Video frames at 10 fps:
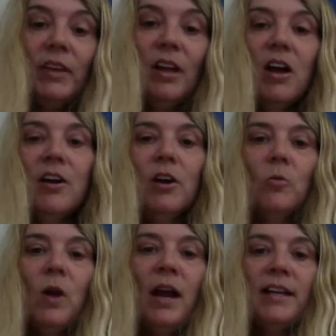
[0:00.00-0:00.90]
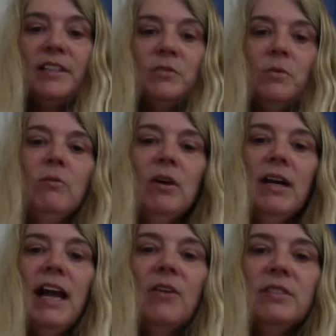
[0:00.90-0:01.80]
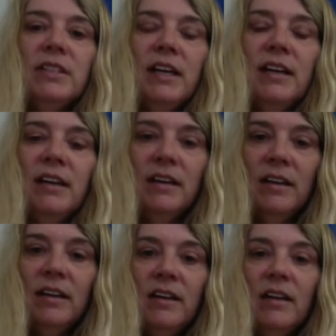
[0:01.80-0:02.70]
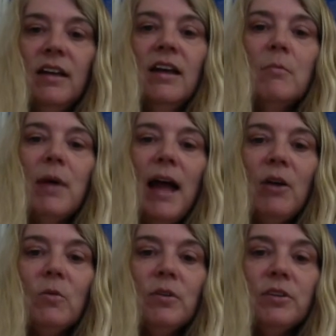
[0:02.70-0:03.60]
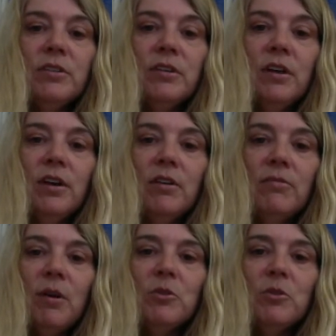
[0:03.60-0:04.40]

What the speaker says: On our rockets, we were counting backwards from